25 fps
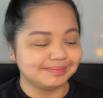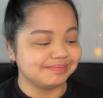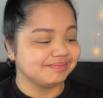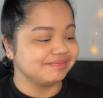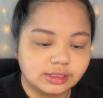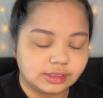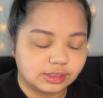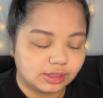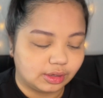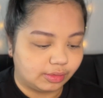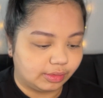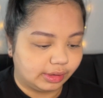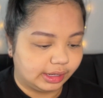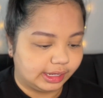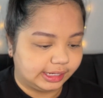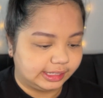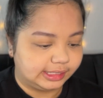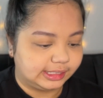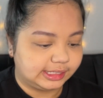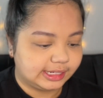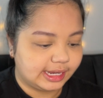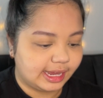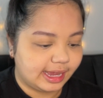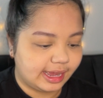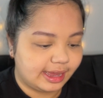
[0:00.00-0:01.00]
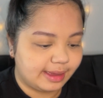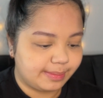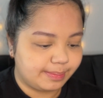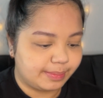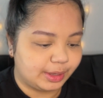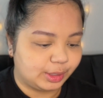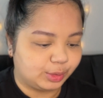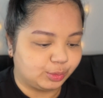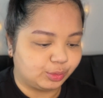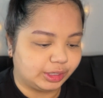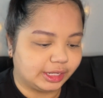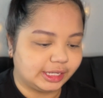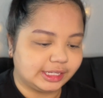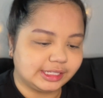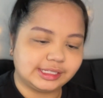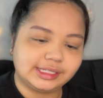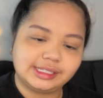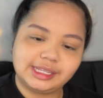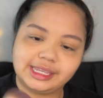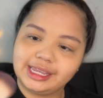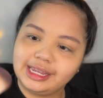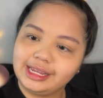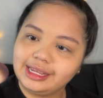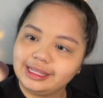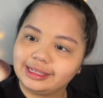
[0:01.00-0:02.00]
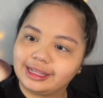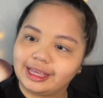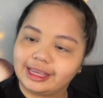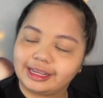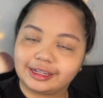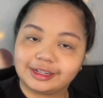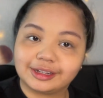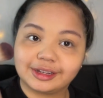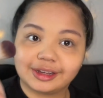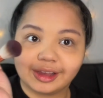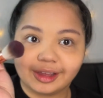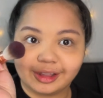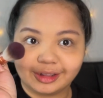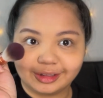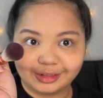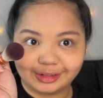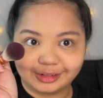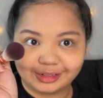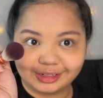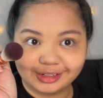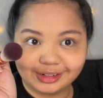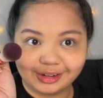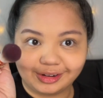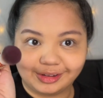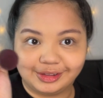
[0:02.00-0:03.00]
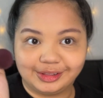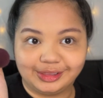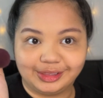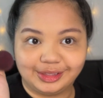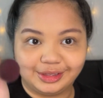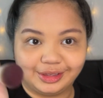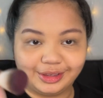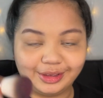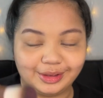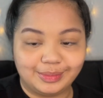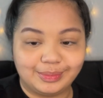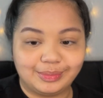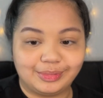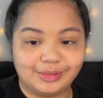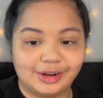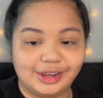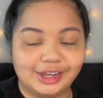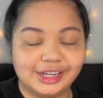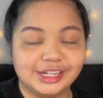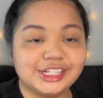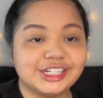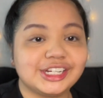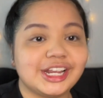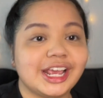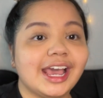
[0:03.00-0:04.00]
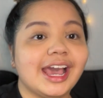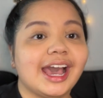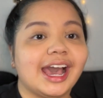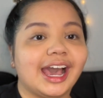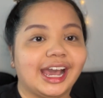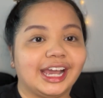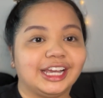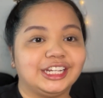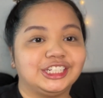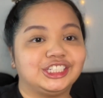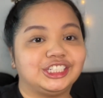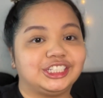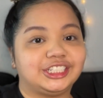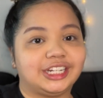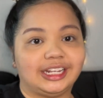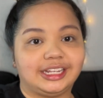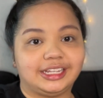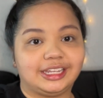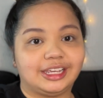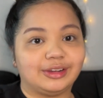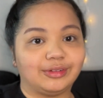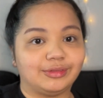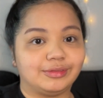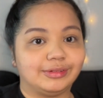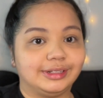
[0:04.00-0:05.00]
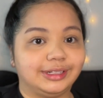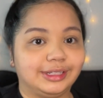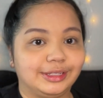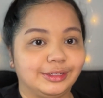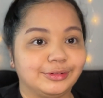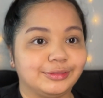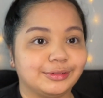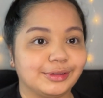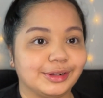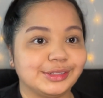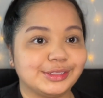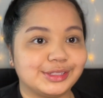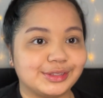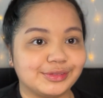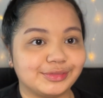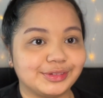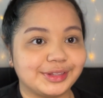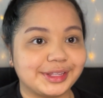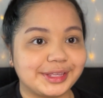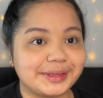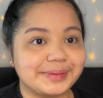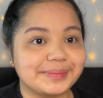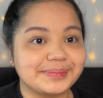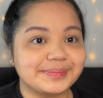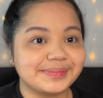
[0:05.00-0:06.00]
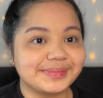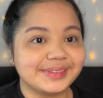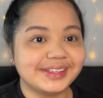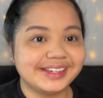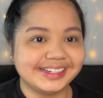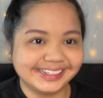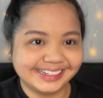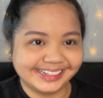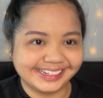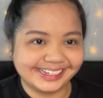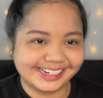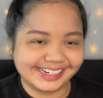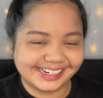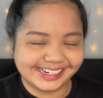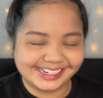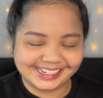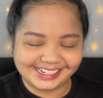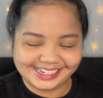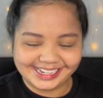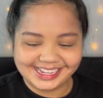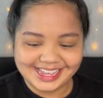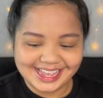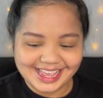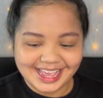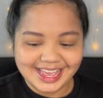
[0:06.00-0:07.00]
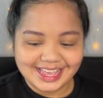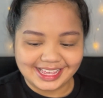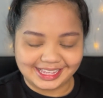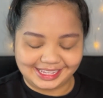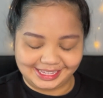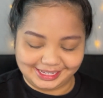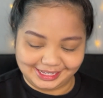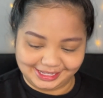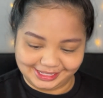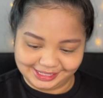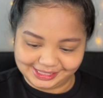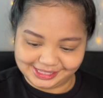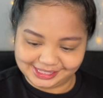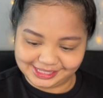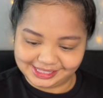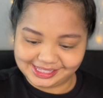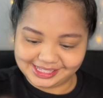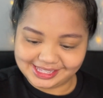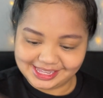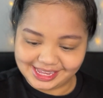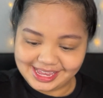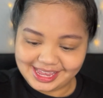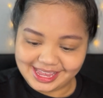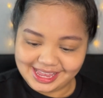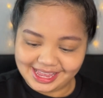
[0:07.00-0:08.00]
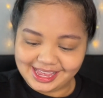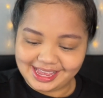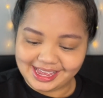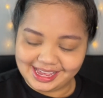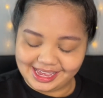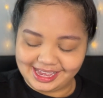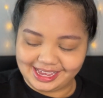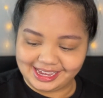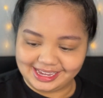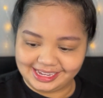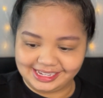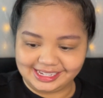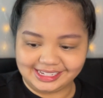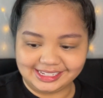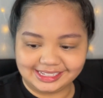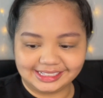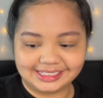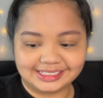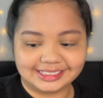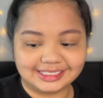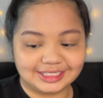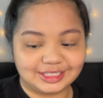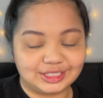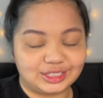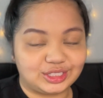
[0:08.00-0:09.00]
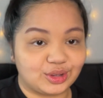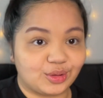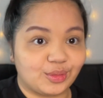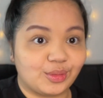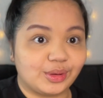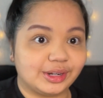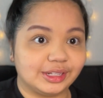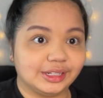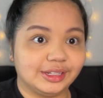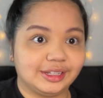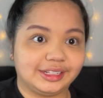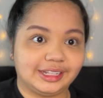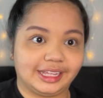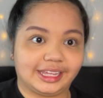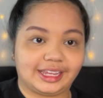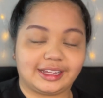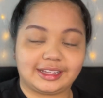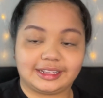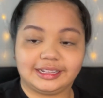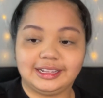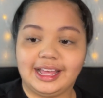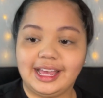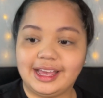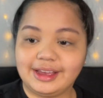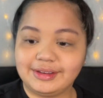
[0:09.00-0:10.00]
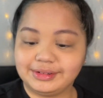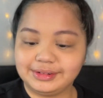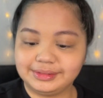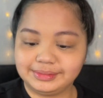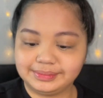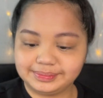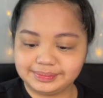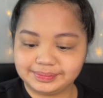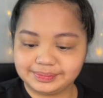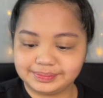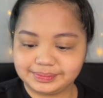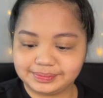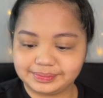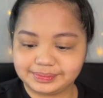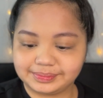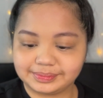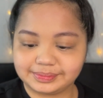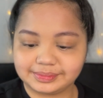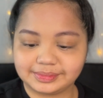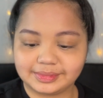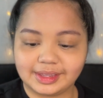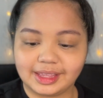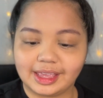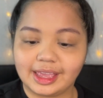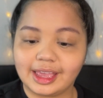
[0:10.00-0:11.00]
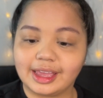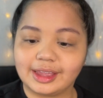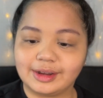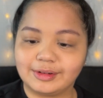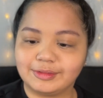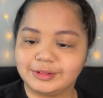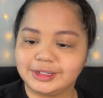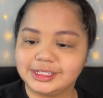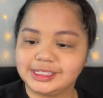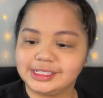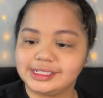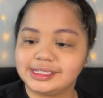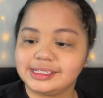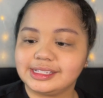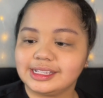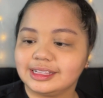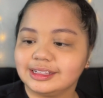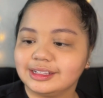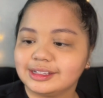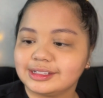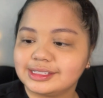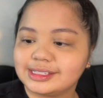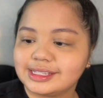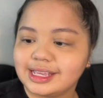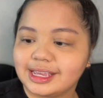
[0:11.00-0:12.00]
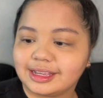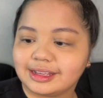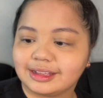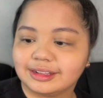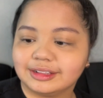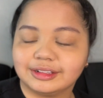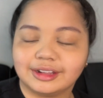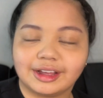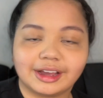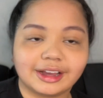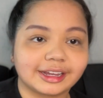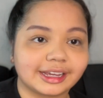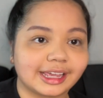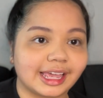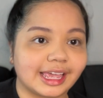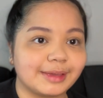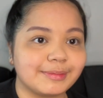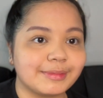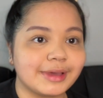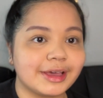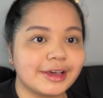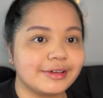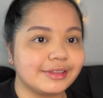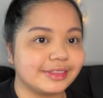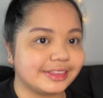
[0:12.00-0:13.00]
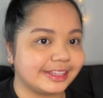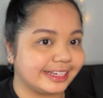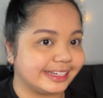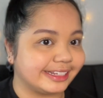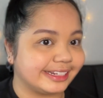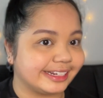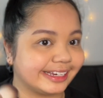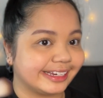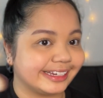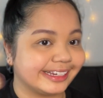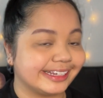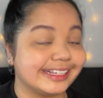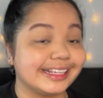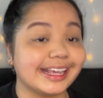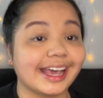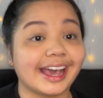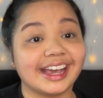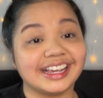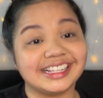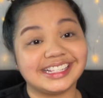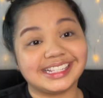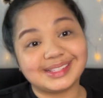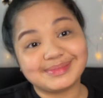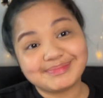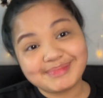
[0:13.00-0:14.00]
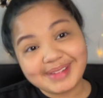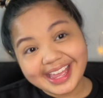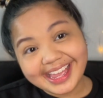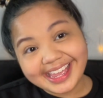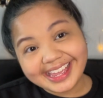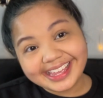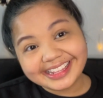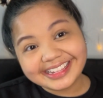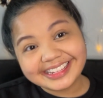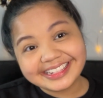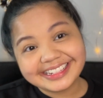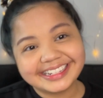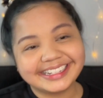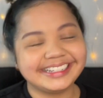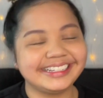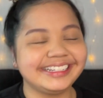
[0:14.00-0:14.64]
So I tap, and when I see like color on the brush, I shake it really aggressively because I don't want to look like a clown. And once it looks like a lot came out, then I smile